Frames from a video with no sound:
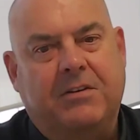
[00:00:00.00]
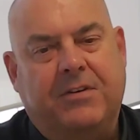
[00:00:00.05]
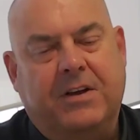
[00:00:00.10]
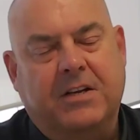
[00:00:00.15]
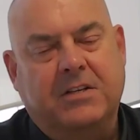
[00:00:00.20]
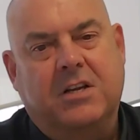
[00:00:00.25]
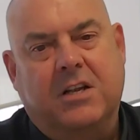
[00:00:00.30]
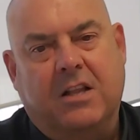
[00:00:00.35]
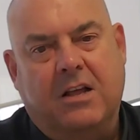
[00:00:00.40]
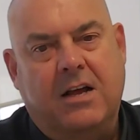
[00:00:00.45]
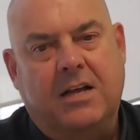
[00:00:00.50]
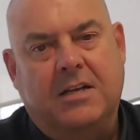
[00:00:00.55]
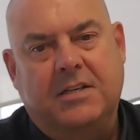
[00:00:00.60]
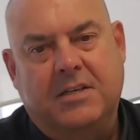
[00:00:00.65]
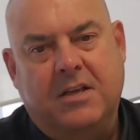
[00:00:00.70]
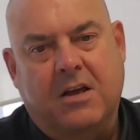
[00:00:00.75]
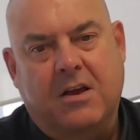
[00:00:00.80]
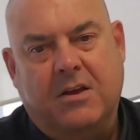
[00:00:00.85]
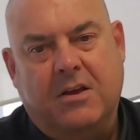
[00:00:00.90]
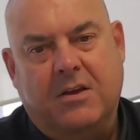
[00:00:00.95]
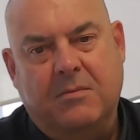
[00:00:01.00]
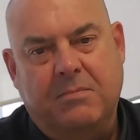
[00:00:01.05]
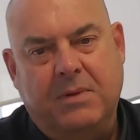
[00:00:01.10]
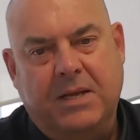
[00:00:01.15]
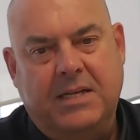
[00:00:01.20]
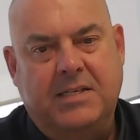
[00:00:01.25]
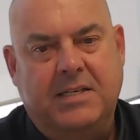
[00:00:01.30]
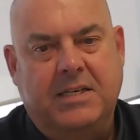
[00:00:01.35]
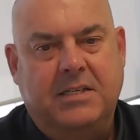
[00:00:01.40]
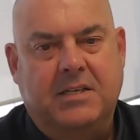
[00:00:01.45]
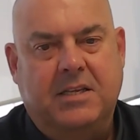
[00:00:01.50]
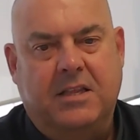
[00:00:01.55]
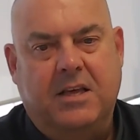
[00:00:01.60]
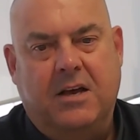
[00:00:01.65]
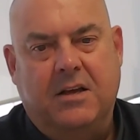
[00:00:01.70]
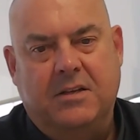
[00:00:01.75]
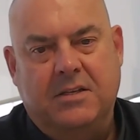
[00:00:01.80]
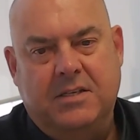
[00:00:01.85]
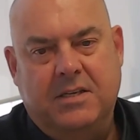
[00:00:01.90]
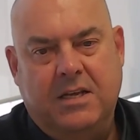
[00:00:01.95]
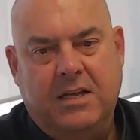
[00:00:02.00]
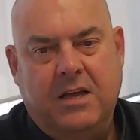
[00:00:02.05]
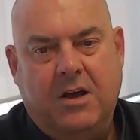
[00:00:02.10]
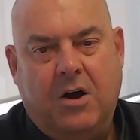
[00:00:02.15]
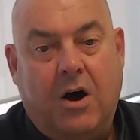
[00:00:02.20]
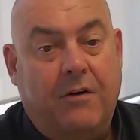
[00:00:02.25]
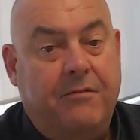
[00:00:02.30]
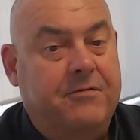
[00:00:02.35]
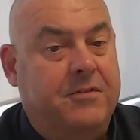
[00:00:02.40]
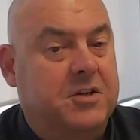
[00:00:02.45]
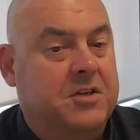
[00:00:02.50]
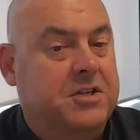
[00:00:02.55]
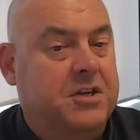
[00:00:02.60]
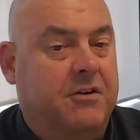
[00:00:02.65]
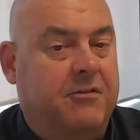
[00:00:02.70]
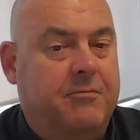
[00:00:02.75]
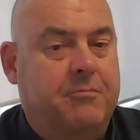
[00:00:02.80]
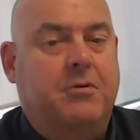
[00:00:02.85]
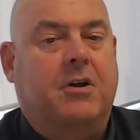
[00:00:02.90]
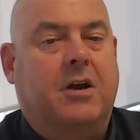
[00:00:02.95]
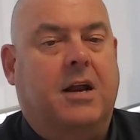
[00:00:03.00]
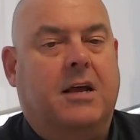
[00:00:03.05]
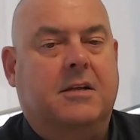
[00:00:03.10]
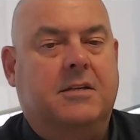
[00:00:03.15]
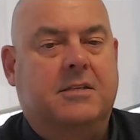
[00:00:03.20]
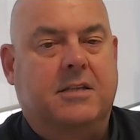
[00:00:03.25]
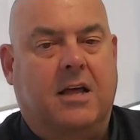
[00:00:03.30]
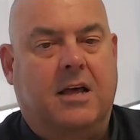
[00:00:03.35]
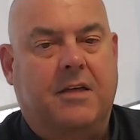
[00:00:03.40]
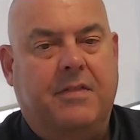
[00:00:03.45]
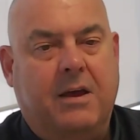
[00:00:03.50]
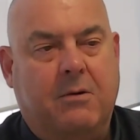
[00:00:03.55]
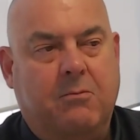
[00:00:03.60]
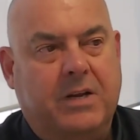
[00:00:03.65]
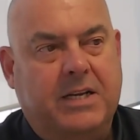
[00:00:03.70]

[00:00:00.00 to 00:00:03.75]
functionalized so it could mix into those off-the-shelf products like that.